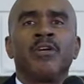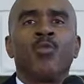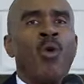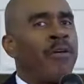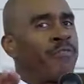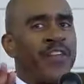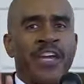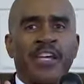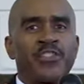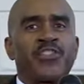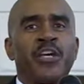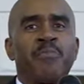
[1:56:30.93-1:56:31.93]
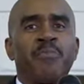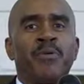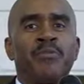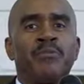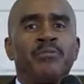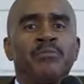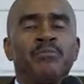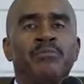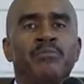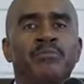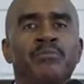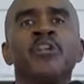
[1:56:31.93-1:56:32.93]
one thing is simple.
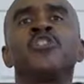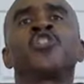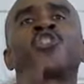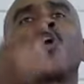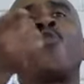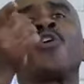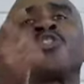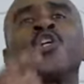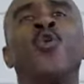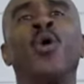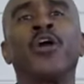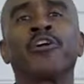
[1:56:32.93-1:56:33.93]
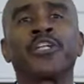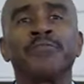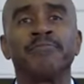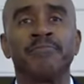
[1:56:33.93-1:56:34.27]
Show us your work.